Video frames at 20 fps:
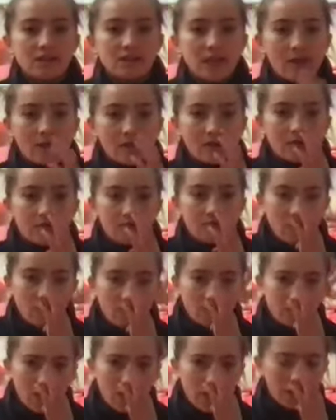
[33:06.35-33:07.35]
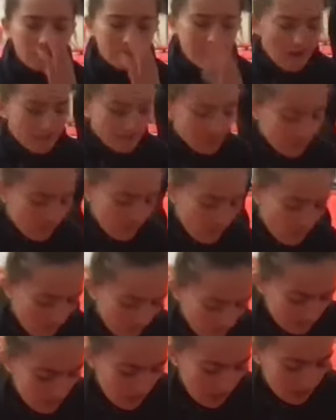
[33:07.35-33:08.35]
Get ready for the other side. I might have given you an
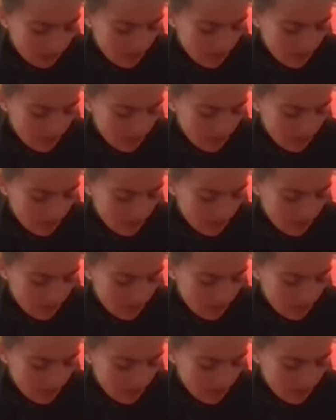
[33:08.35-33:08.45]
extra 10